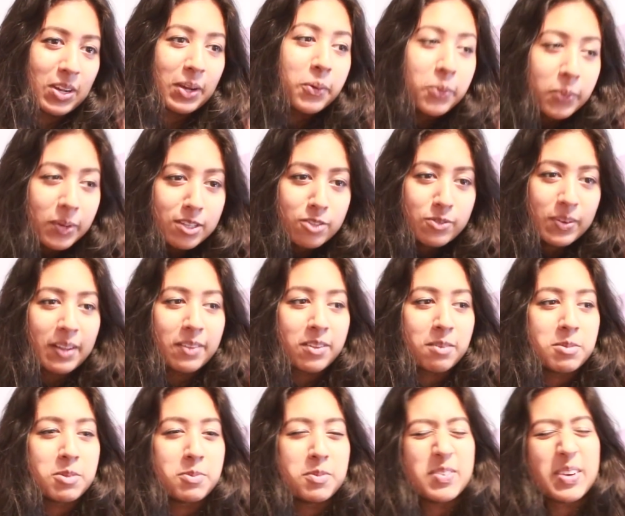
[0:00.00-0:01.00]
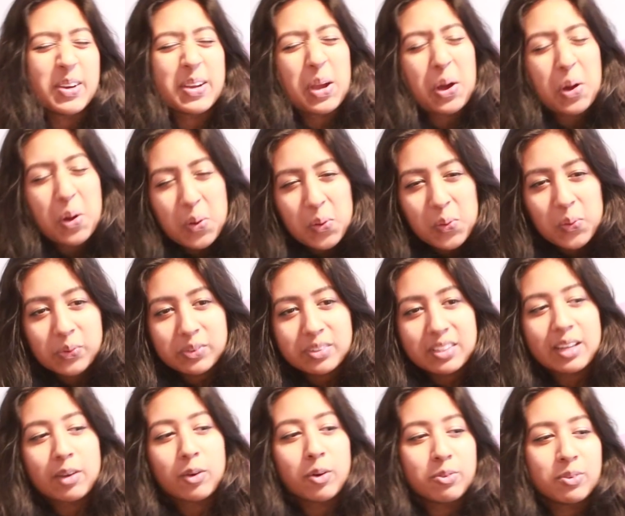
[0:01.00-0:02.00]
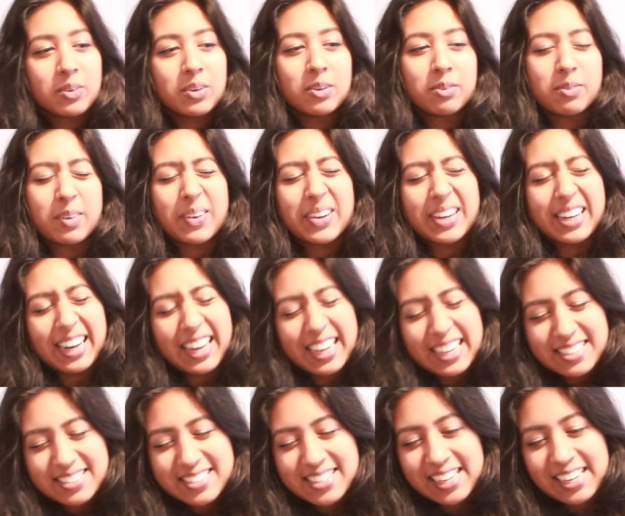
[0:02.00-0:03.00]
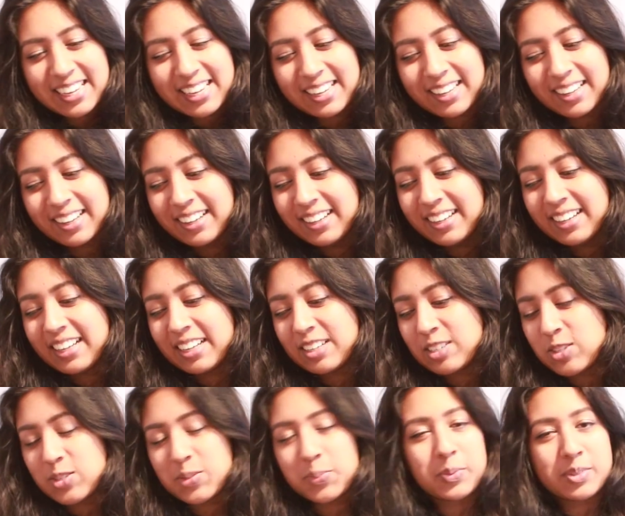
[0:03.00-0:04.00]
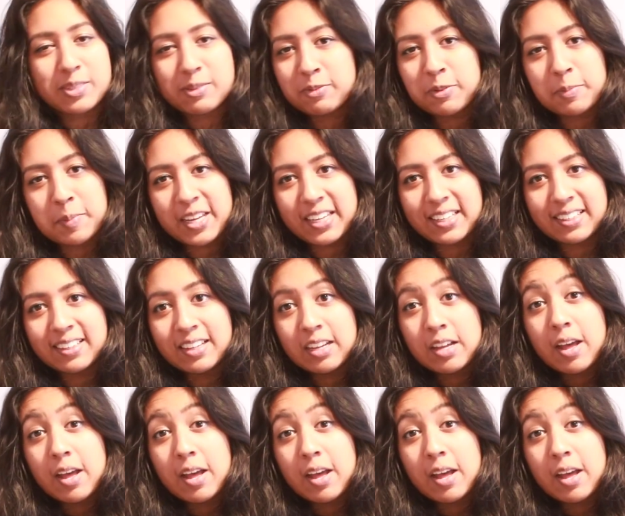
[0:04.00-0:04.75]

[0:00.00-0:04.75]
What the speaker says: I always found them to be very old, they often look very lacy, it just wasn't for me.